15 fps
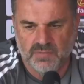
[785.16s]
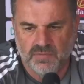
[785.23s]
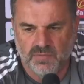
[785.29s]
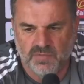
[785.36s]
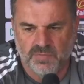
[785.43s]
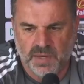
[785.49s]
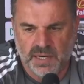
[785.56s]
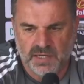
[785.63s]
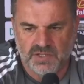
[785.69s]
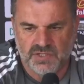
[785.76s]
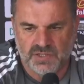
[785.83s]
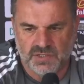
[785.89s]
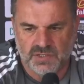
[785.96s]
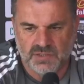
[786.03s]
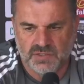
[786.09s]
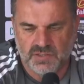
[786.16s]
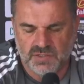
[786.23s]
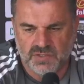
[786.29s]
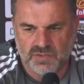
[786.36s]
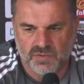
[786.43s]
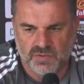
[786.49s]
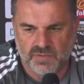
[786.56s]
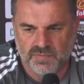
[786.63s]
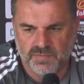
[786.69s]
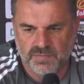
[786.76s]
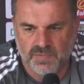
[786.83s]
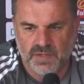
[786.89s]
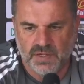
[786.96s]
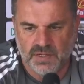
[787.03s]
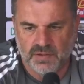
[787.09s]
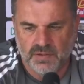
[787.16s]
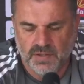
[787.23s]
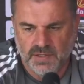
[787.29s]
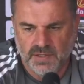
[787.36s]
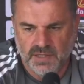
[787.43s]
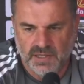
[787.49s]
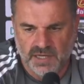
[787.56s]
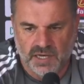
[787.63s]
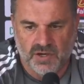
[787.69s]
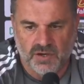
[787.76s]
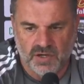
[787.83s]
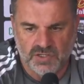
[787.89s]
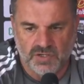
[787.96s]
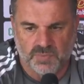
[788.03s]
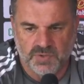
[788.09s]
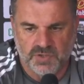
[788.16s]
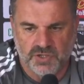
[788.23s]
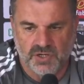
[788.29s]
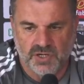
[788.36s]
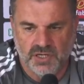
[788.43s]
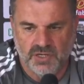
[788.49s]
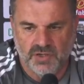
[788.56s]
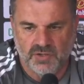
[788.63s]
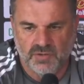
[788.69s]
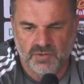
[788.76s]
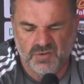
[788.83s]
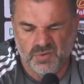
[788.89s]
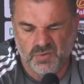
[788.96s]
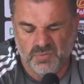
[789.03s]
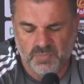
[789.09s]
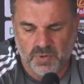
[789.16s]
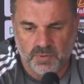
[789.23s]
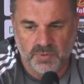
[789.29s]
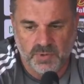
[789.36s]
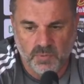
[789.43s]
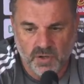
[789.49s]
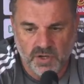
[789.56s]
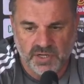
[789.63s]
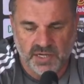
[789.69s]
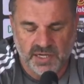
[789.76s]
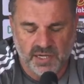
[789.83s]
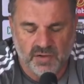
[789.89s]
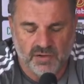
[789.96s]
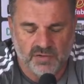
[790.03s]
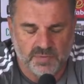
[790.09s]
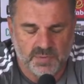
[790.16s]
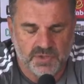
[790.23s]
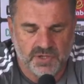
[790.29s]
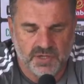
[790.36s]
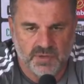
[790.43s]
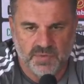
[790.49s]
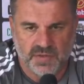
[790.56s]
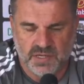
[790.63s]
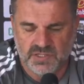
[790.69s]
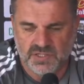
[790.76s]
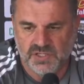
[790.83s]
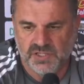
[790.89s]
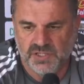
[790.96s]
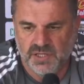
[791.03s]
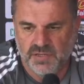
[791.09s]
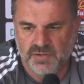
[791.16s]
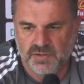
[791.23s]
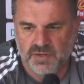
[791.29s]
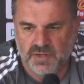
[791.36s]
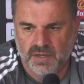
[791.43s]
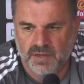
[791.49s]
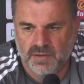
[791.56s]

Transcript: we've managed to sort of, you know, get guys opportunity who probably weren't going to get a lot of opportunity with us this year,